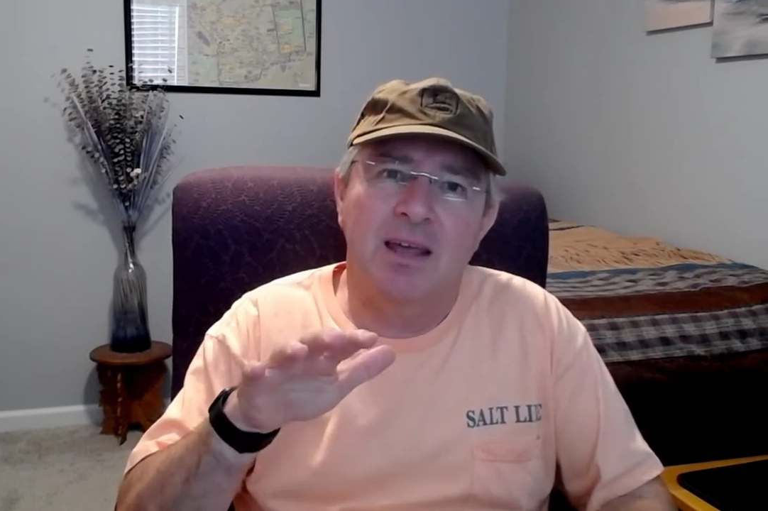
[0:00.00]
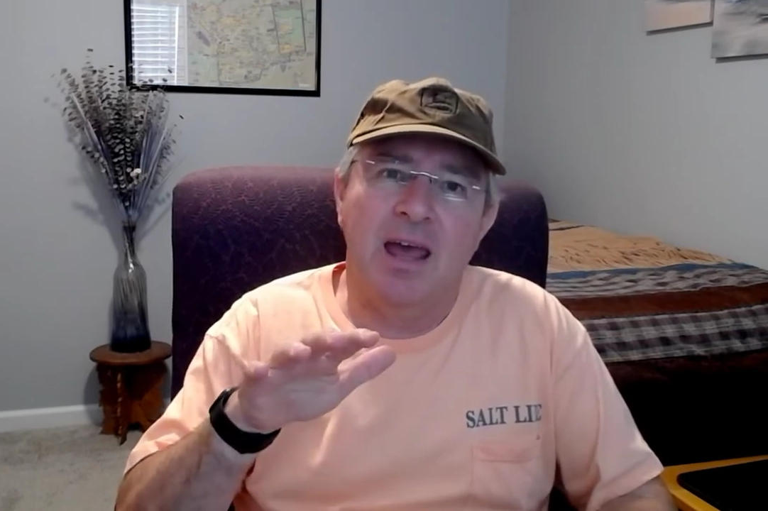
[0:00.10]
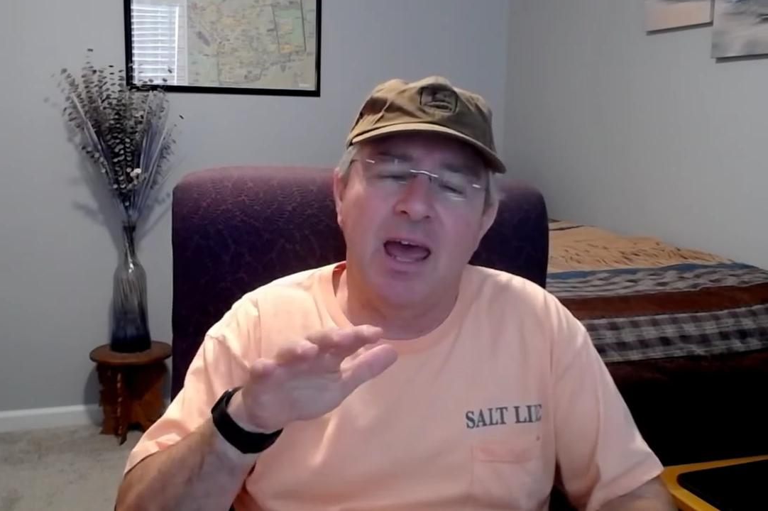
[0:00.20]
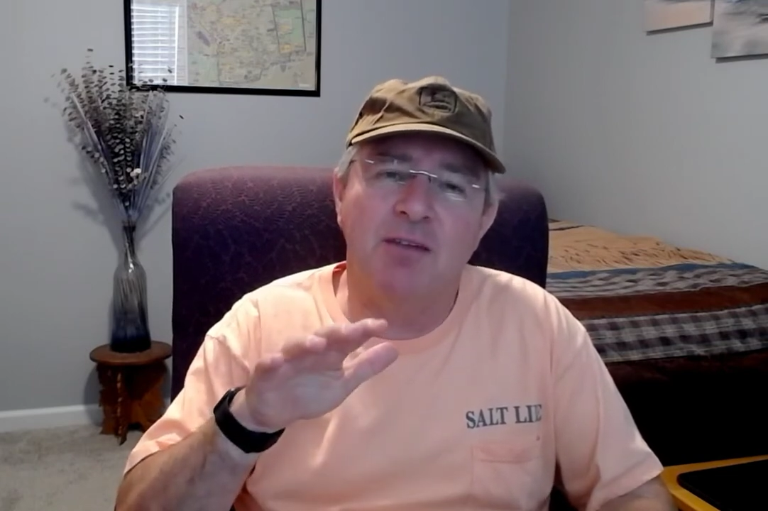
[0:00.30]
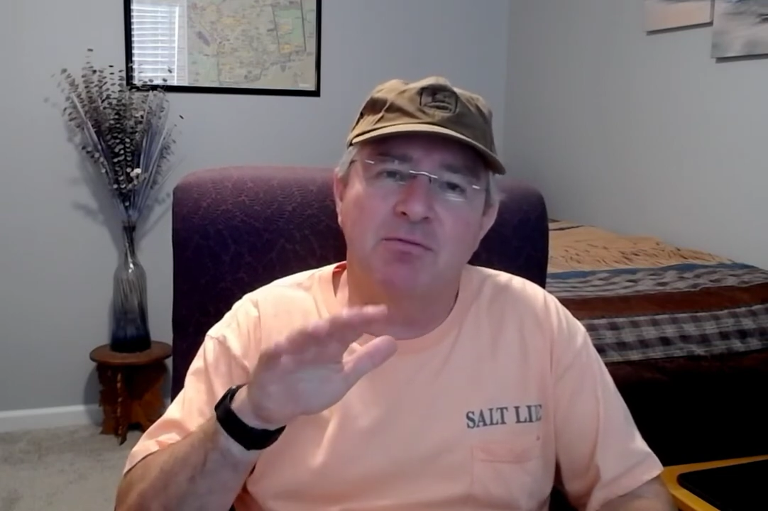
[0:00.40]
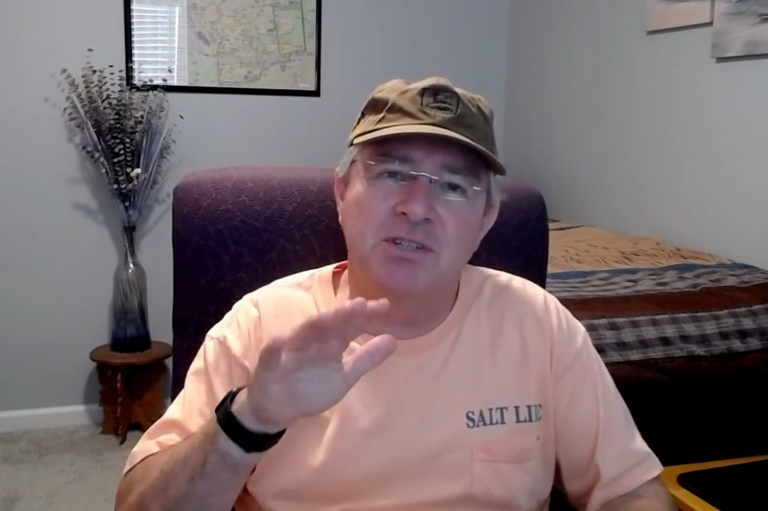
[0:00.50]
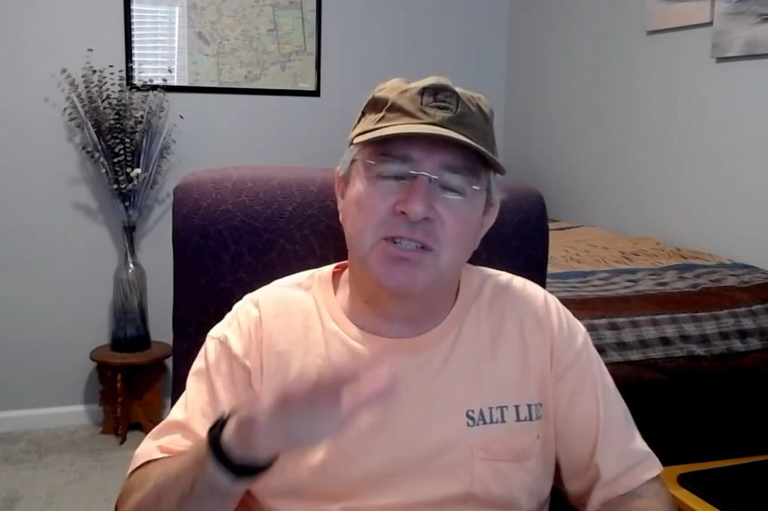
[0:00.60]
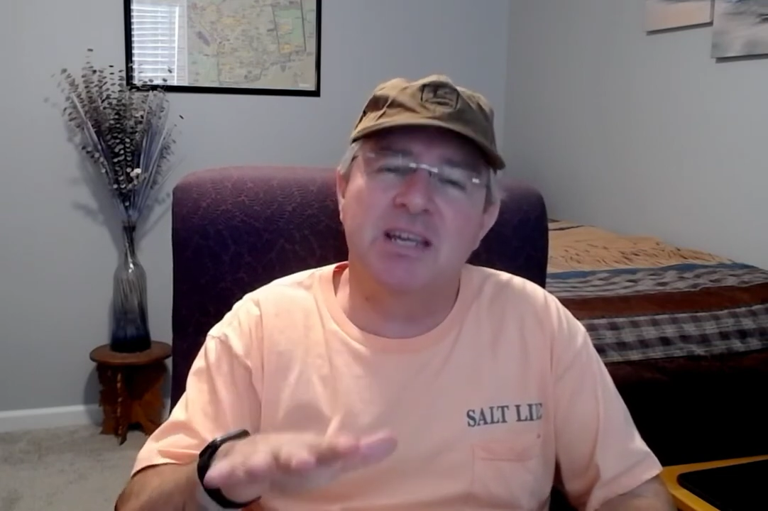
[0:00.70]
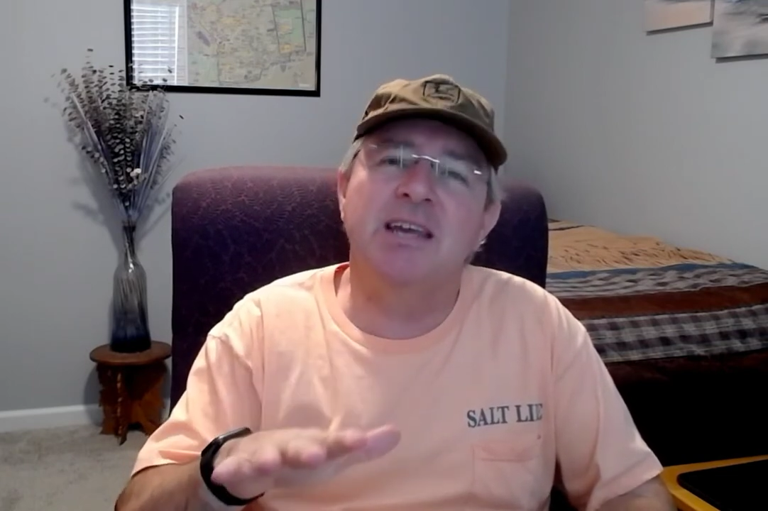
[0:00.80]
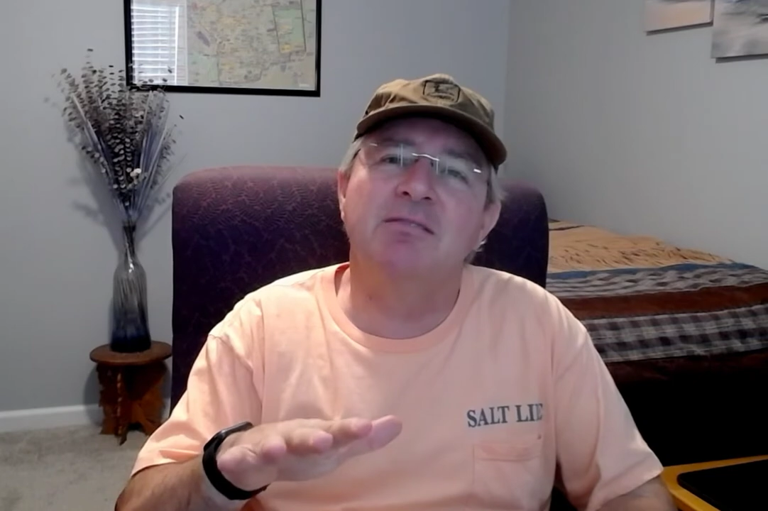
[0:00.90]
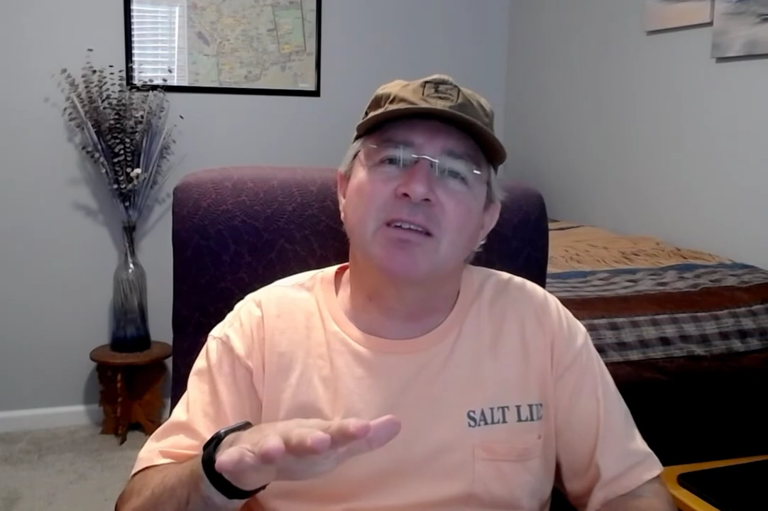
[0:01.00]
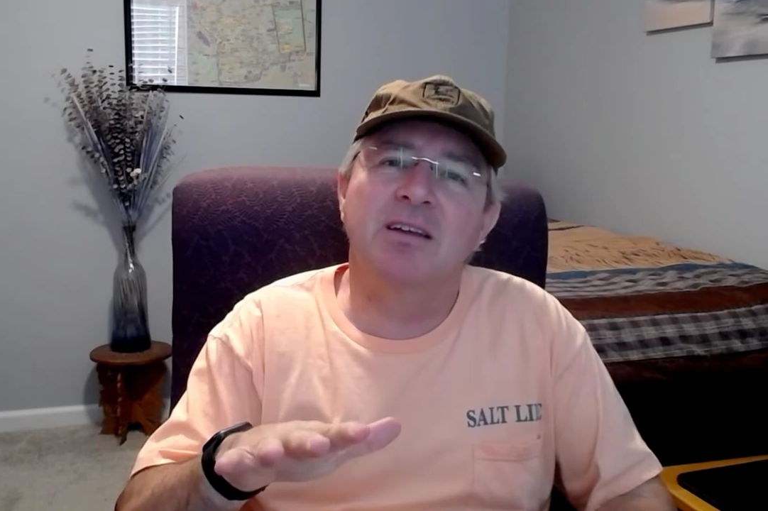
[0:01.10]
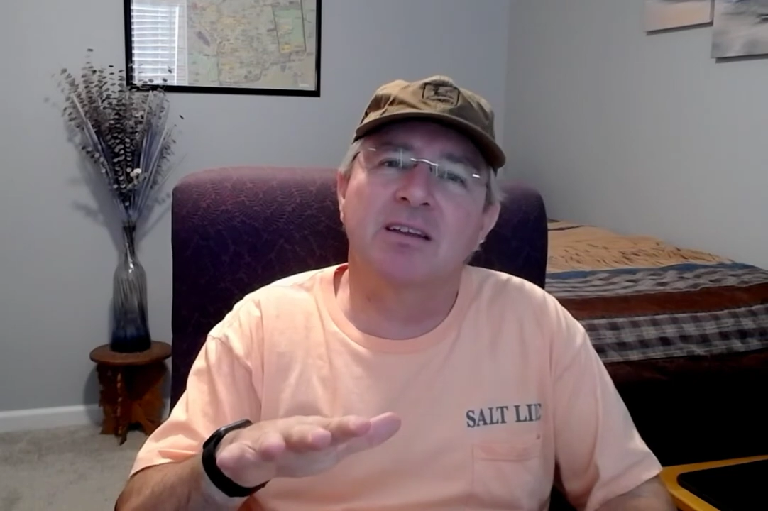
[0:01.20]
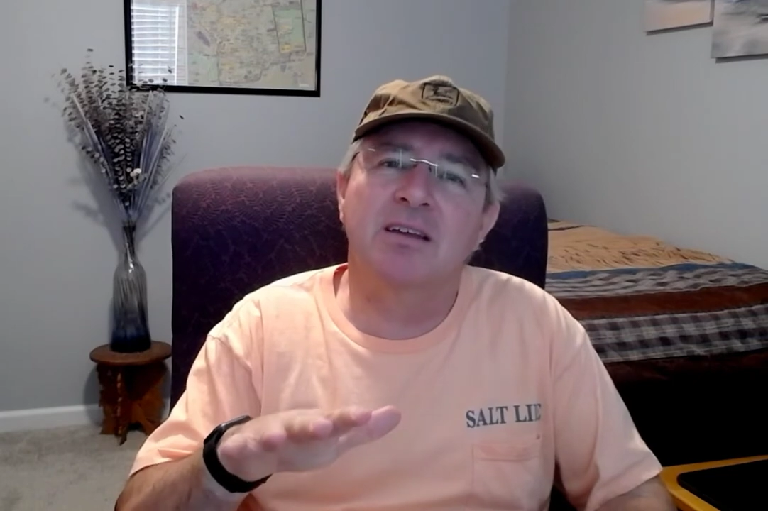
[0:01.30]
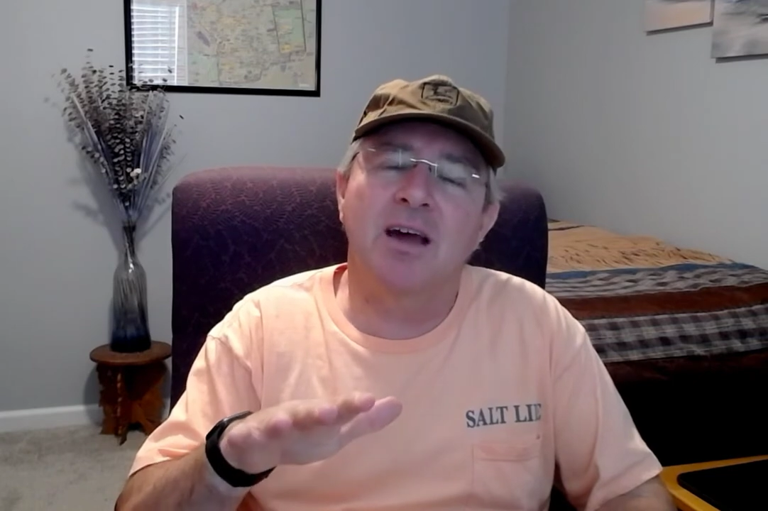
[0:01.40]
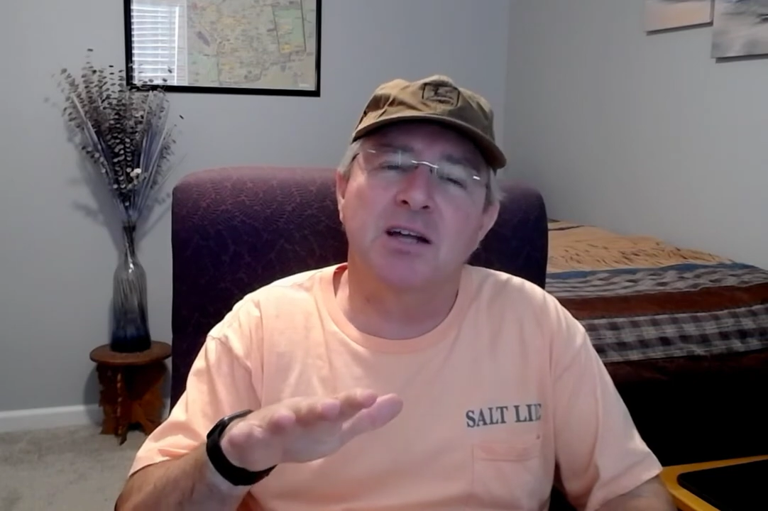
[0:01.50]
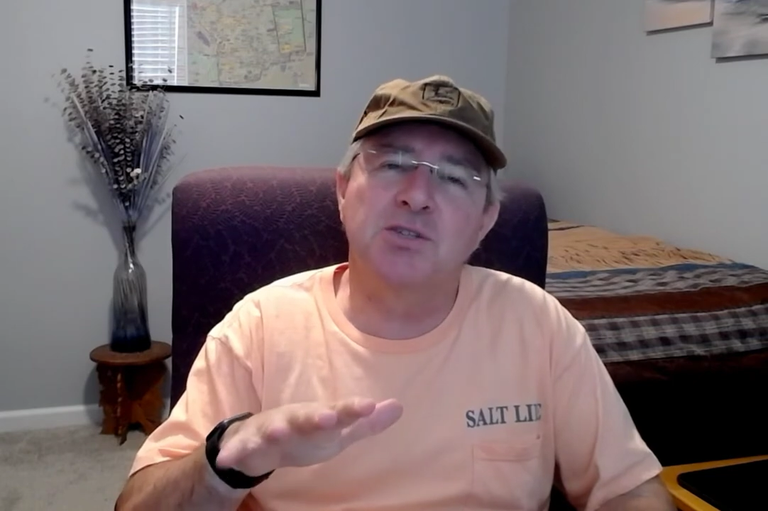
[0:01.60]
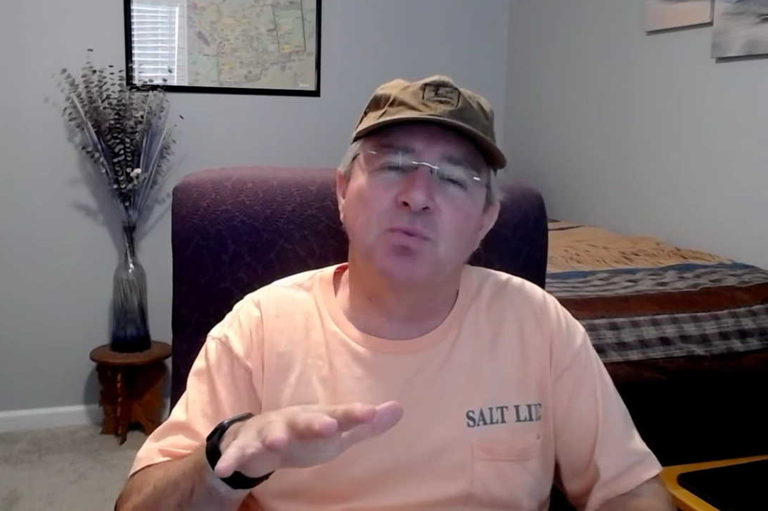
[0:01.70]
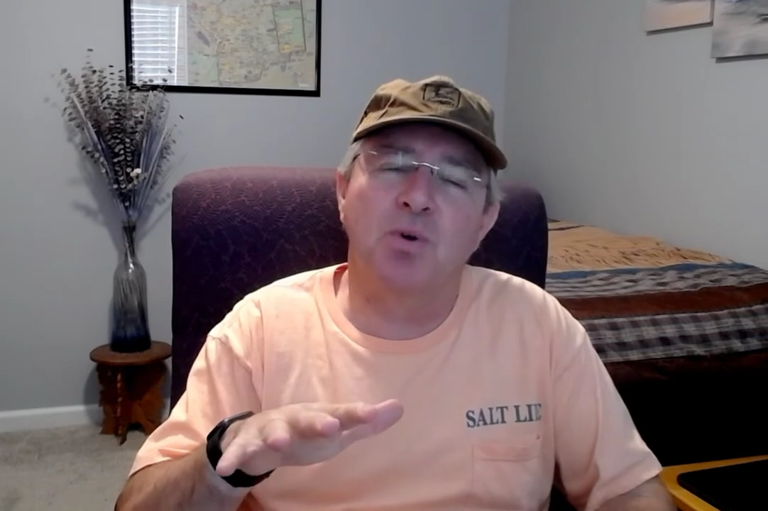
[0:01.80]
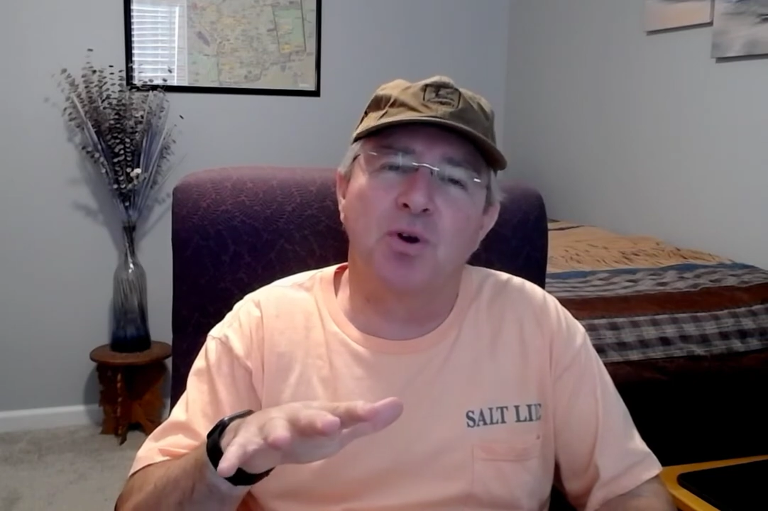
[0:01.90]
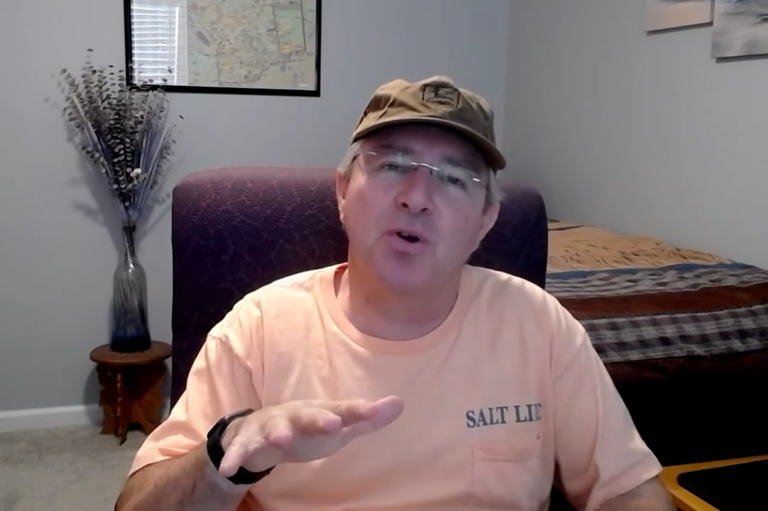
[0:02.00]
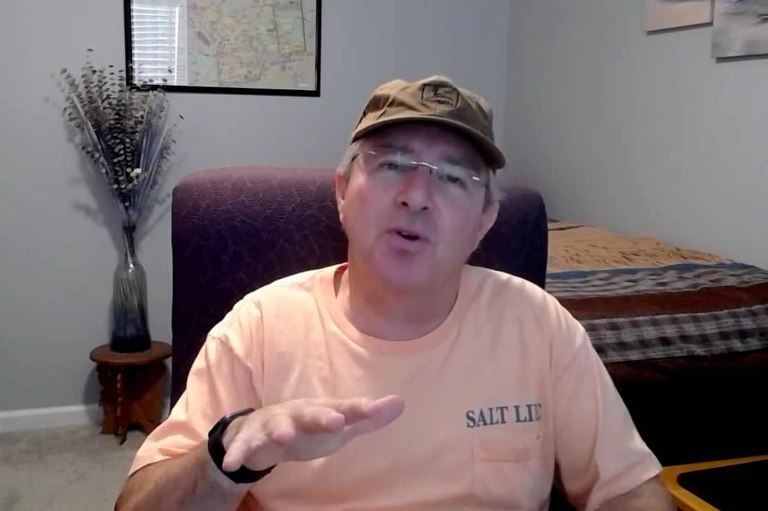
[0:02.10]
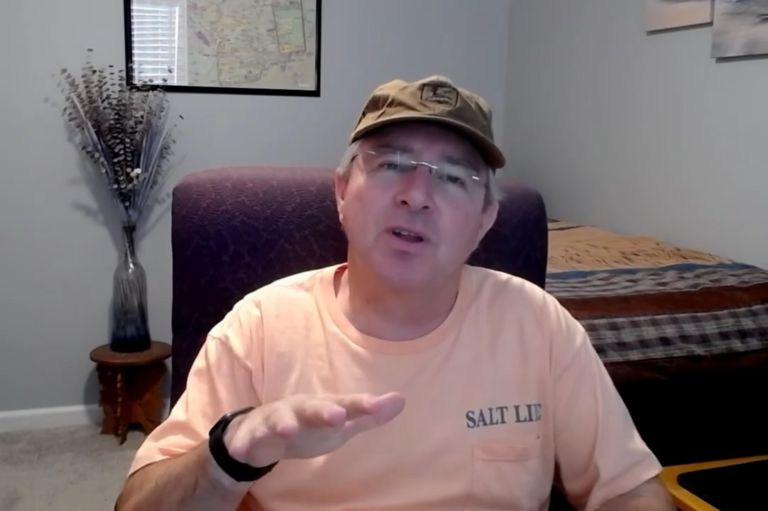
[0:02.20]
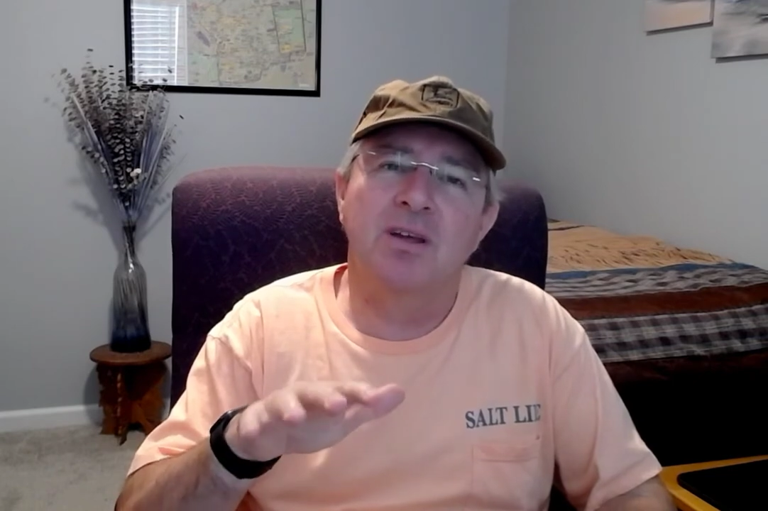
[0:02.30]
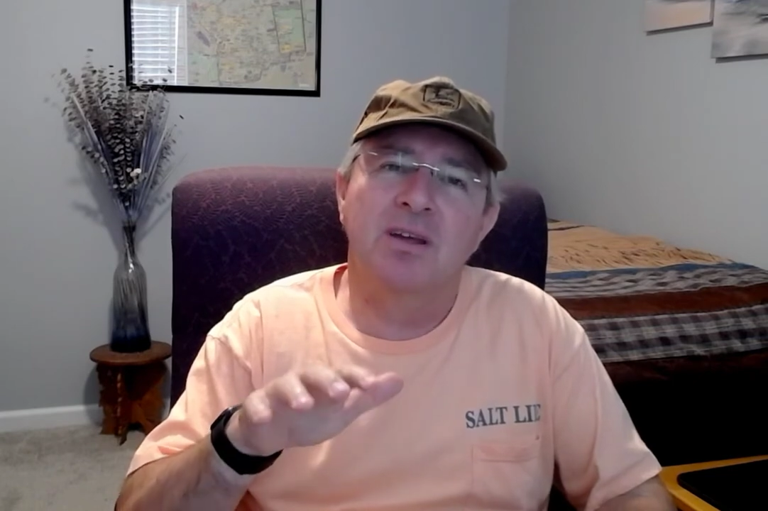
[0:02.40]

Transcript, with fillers: had received God's word